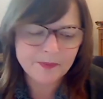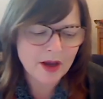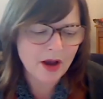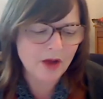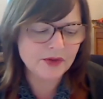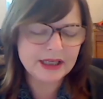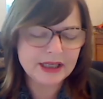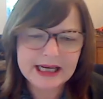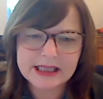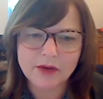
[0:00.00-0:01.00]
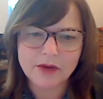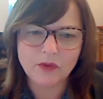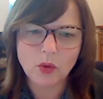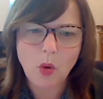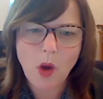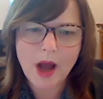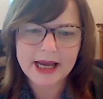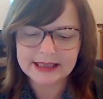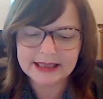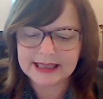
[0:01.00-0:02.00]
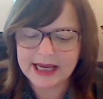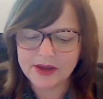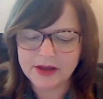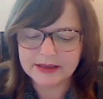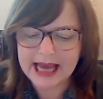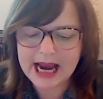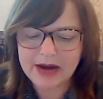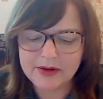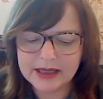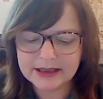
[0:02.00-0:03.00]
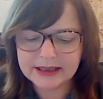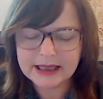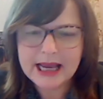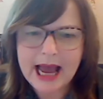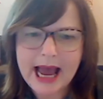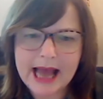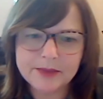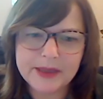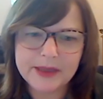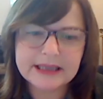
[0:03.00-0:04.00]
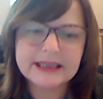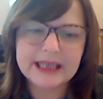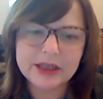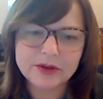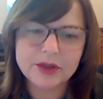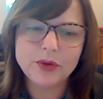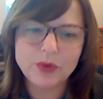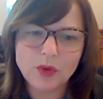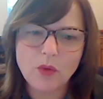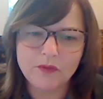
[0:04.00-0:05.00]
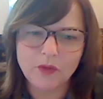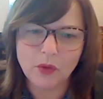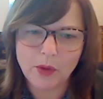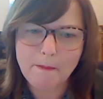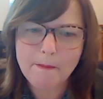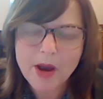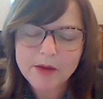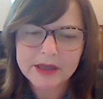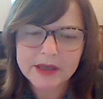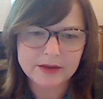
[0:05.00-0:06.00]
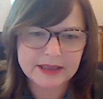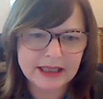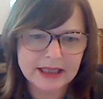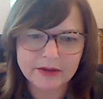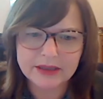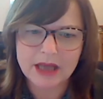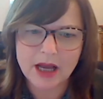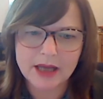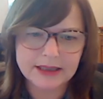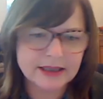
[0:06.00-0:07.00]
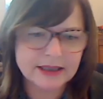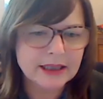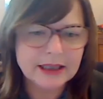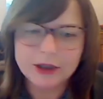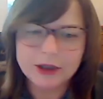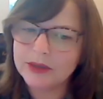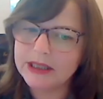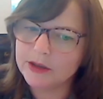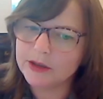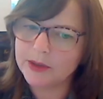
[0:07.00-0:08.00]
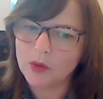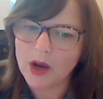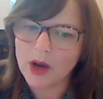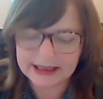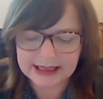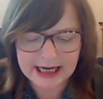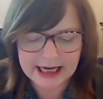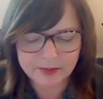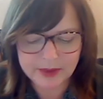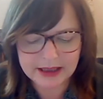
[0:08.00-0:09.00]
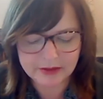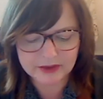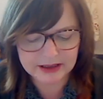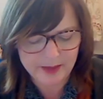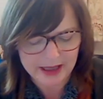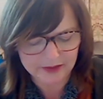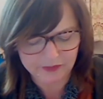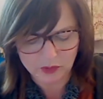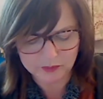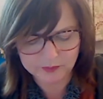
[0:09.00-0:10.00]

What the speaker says: of the need for quiet in those areas, and be considerate and thoughtful. The moment you see those signs, you need to be quiet and be respectful.